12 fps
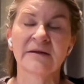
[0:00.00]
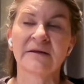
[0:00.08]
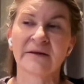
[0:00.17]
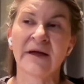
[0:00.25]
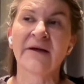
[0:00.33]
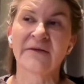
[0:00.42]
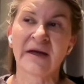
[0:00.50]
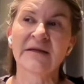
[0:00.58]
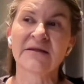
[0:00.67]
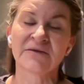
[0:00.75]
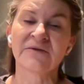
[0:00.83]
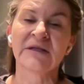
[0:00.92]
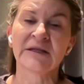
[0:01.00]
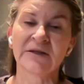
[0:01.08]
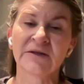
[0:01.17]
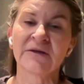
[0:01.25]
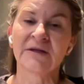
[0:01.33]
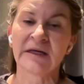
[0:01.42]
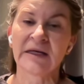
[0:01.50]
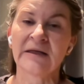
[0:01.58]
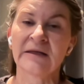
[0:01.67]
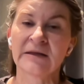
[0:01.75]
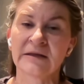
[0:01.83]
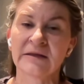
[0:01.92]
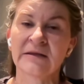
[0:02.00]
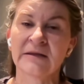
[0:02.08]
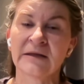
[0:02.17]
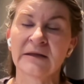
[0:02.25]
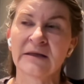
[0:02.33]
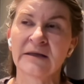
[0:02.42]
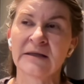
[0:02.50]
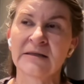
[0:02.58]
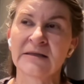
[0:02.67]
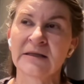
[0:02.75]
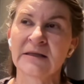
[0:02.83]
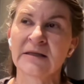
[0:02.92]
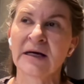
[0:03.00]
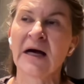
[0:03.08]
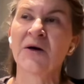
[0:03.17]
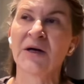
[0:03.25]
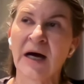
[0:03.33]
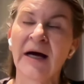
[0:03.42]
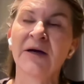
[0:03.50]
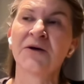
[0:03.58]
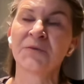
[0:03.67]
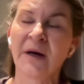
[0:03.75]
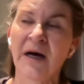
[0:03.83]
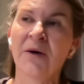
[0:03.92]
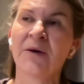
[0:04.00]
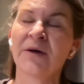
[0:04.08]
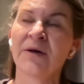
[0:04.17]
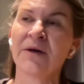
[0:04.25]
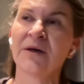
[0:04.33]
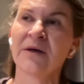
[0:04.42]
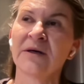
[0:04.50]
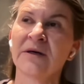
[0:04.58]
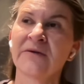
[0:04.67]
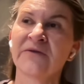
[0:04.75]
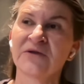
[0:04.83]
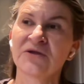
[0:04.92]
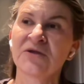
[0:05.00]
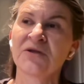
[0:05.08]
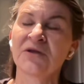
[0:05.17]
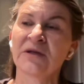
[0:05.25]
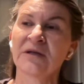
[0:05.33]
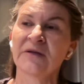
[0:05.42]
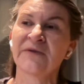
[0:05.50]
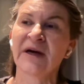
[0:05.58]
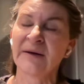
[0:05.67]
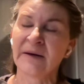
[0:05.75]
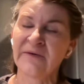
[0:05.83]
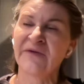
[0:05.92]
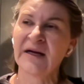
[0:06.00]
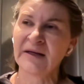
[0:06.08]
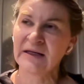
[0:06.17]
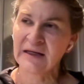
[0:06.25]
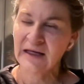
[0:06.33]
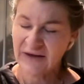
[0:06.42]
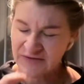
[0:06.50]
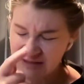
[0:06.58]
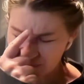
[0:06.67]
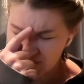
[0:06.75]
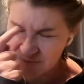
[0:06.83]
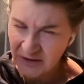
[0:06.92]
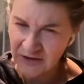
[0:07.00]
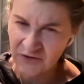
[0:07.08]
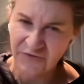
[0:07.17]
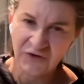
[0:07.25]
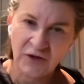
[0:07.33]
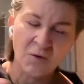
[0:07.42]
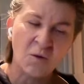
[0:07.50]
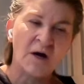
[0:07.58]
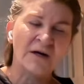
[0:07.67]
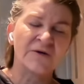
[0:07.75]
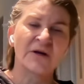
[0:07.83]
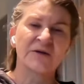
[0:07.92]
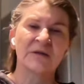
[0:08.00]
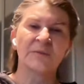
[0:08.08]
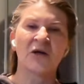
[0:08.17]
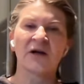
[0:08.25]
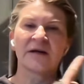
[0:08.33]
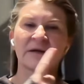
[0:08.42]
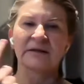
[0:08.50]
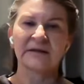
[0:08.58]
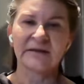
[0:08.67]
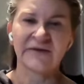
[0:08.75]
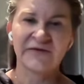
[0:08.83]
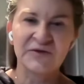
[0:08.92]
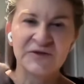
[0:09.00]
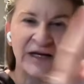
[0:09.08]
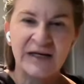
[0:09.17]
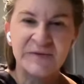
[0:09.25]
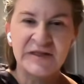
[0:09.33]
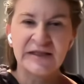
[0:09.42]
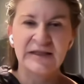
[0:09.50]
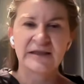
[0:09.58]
that that's a really good thing. It's yeah. a higher higher power for sure. If I if I have something to mull over, I'll walk around the block a few times.